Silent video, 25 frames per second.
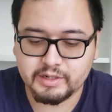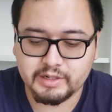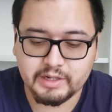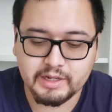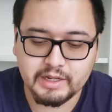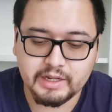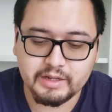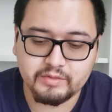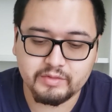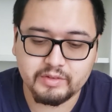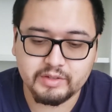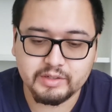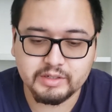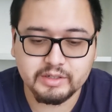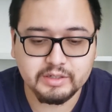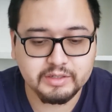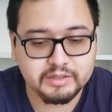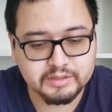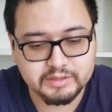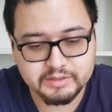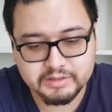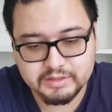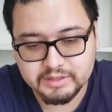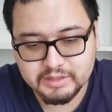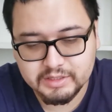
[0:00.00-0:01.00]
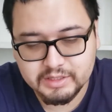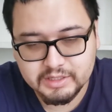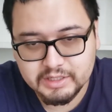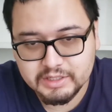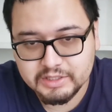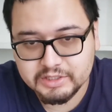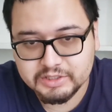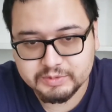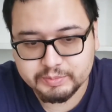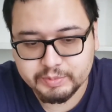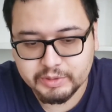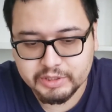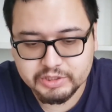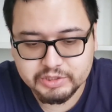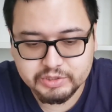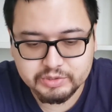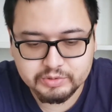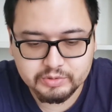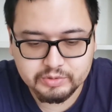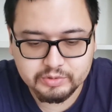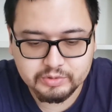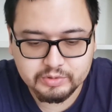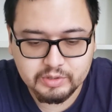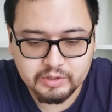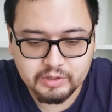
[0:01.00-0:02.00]
and have the
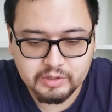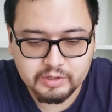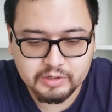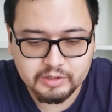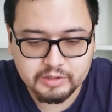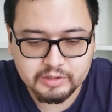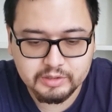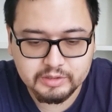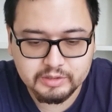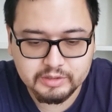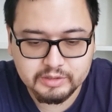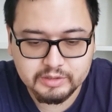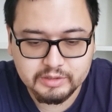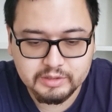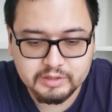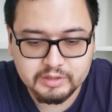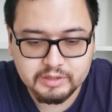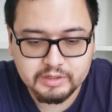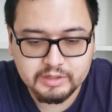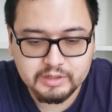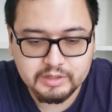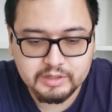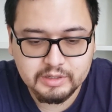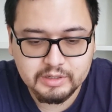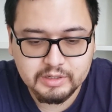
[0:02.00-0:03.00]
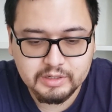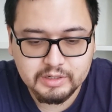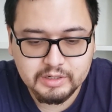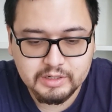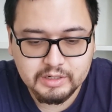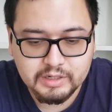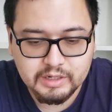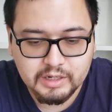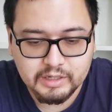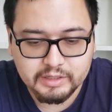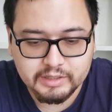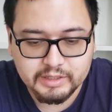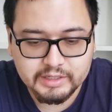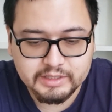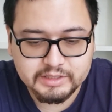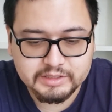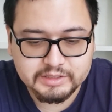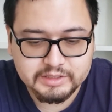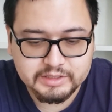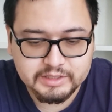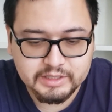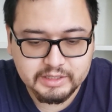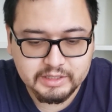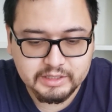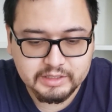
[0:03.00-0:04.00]
special card. I think
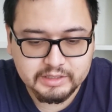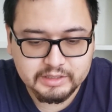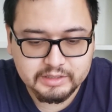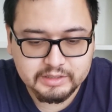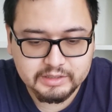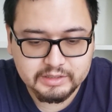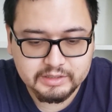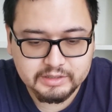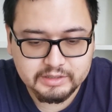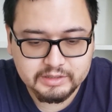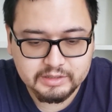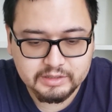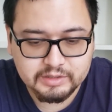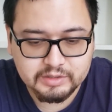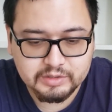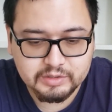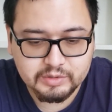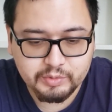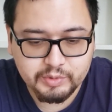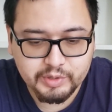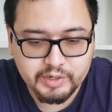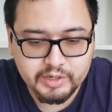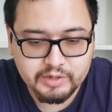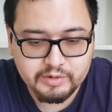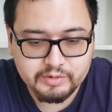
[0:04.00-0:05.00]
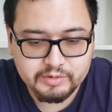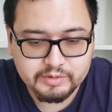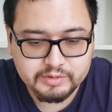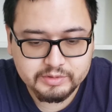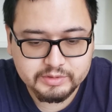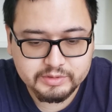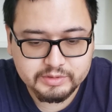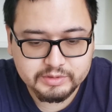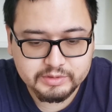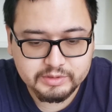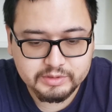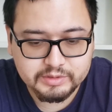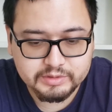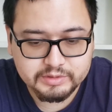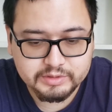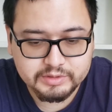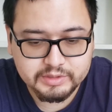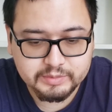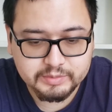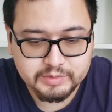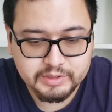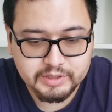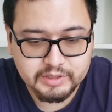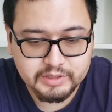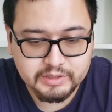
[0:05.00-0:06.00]
it's like three or, or
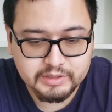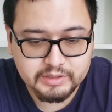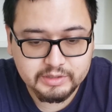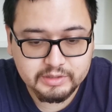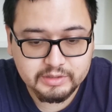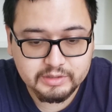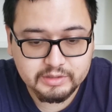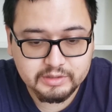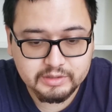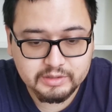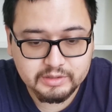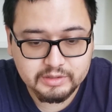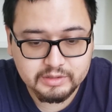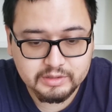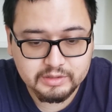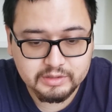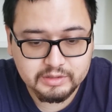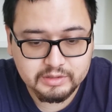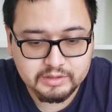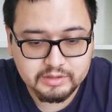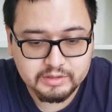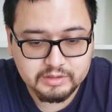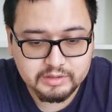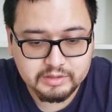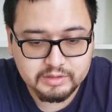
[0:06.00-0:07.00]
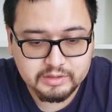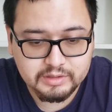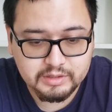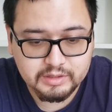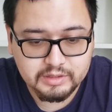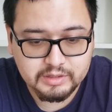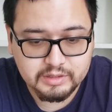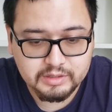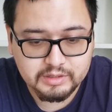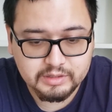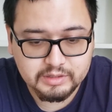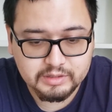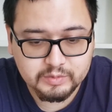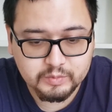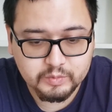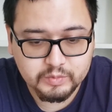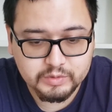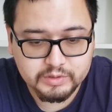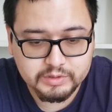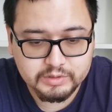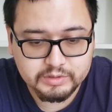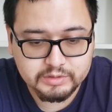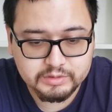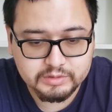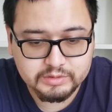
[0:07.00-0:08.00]
something. Uh,
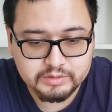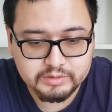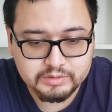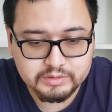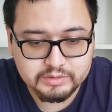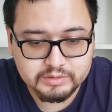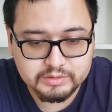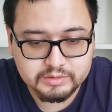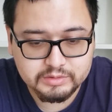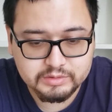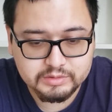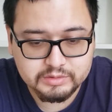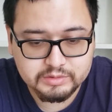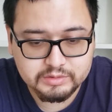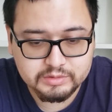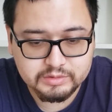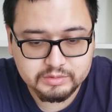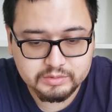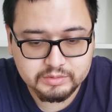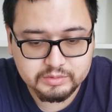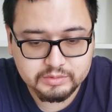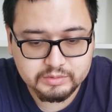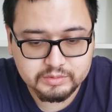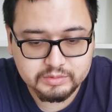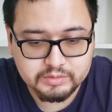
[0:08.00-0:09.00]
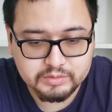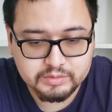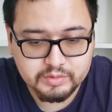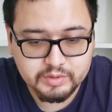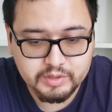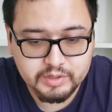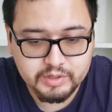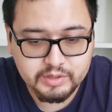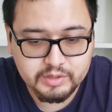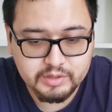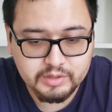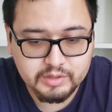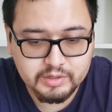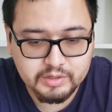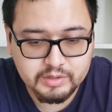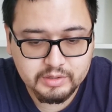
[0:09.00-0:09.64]
one, two, three.